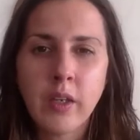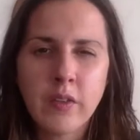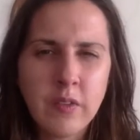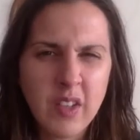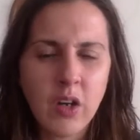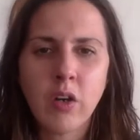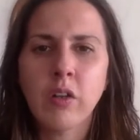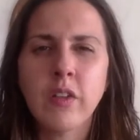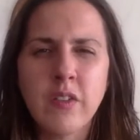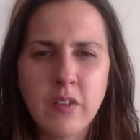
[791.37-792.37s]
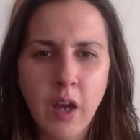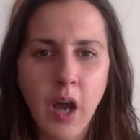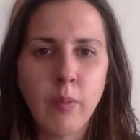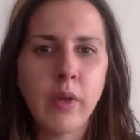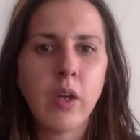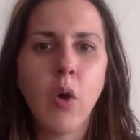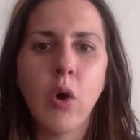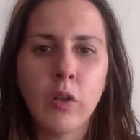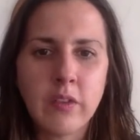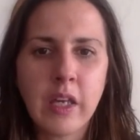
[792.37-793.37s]
hysterically sobbing
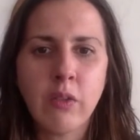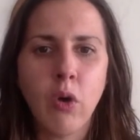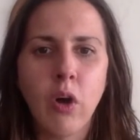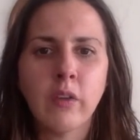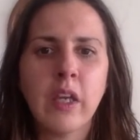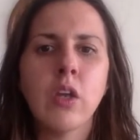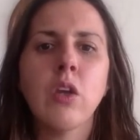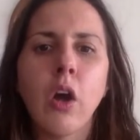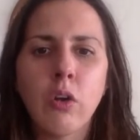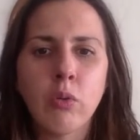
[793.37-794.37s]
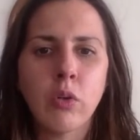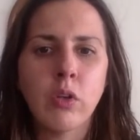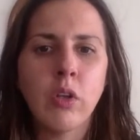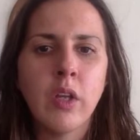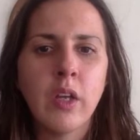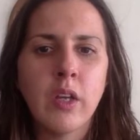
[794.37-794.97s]
all day long, like guttural,